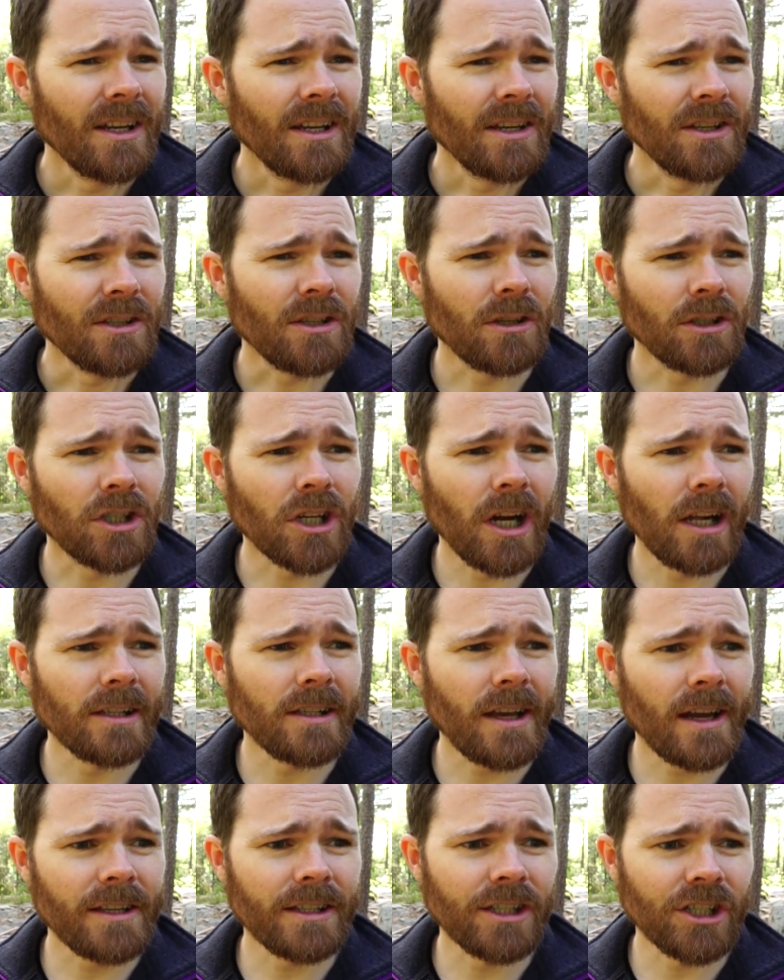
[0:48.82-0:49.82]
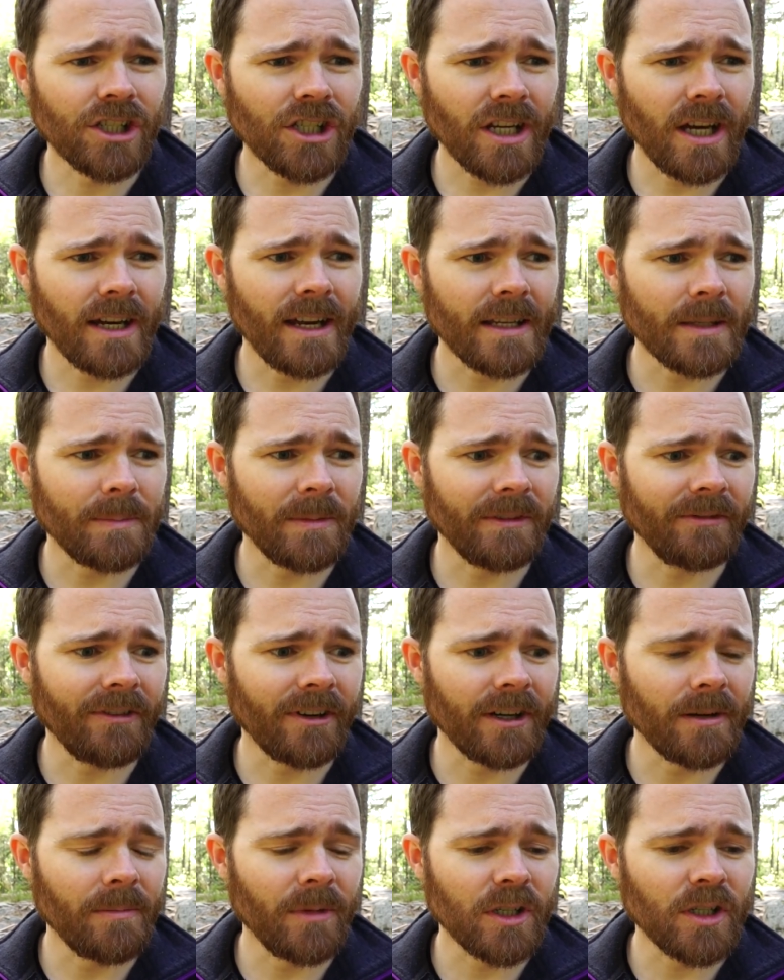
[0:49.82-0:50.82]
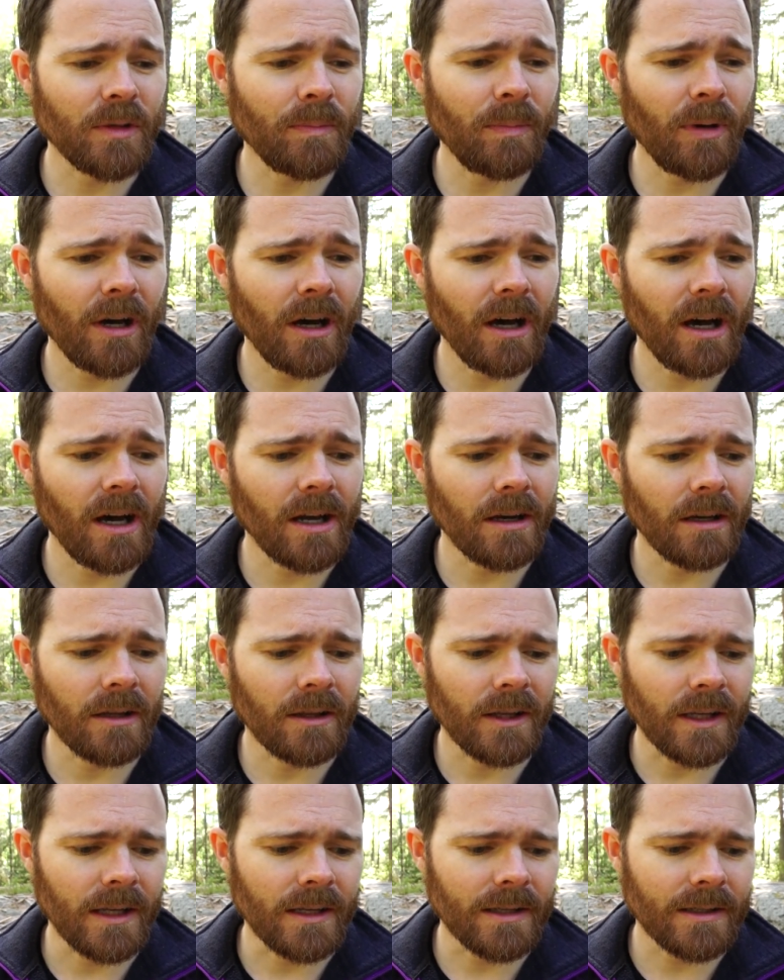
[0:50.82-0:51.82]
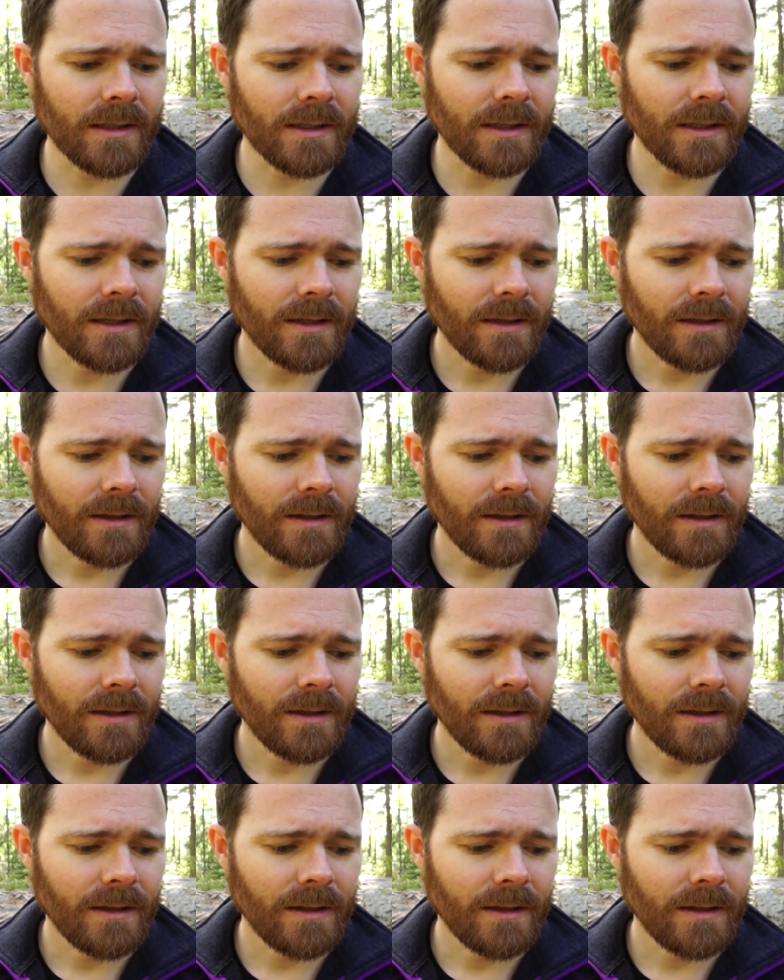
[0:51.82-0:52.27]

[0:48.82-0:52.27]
So Charles Eisenstein has been very much part of this